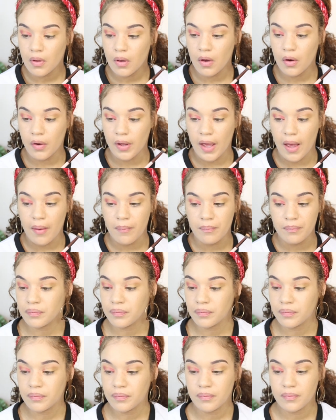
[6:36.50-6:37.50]
Oh yeah,
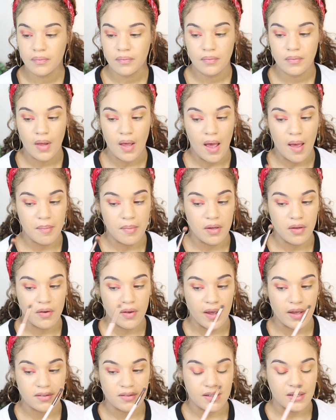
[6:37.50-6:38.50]
I mean you
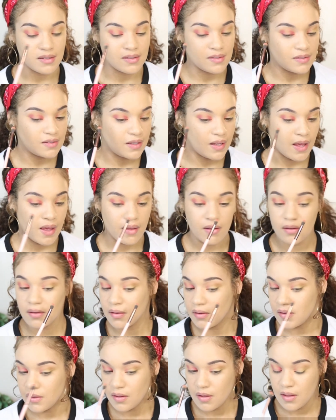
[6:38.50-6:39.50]
guys can see it.
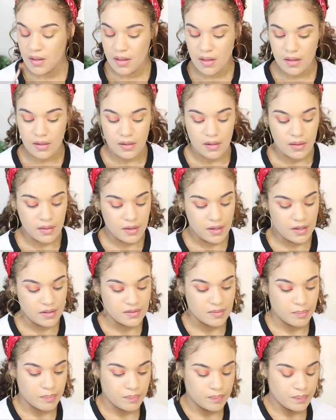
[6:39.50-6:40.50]

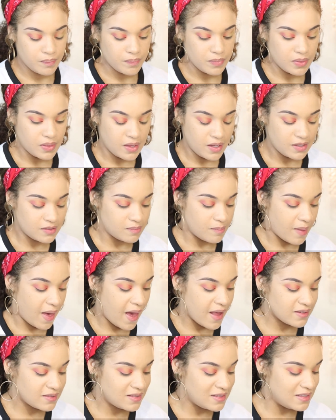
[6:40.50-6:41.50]
These
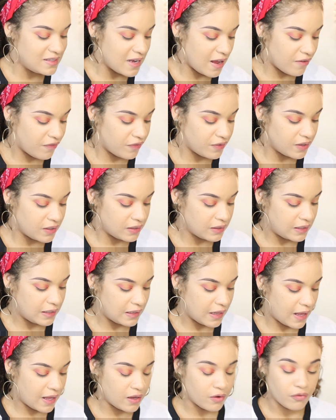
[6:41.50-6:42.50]
mattes definitely
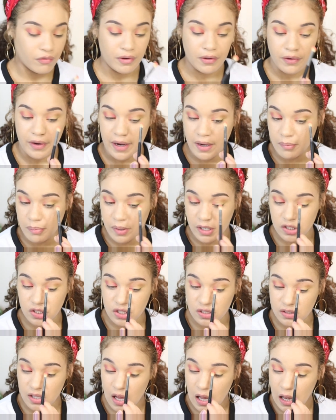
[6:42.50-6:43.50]
like real haired
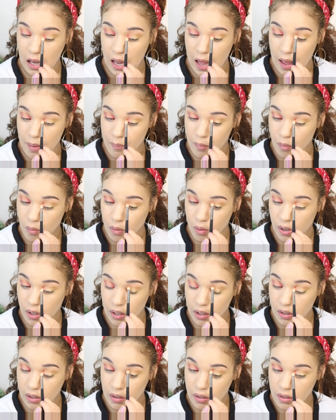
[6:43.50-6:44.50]
brushes a lot
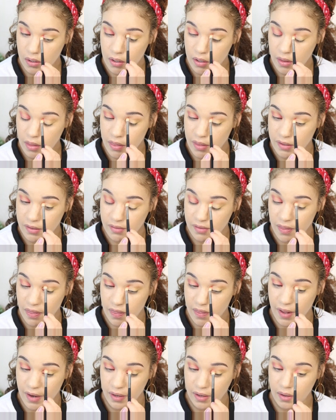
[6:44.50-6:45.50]
more than
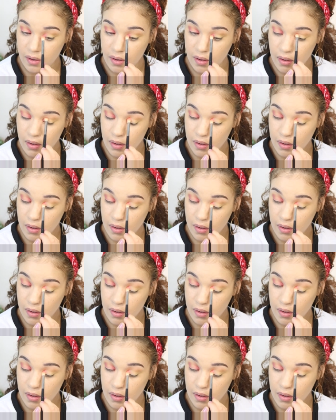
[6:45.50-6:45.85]
synthetic.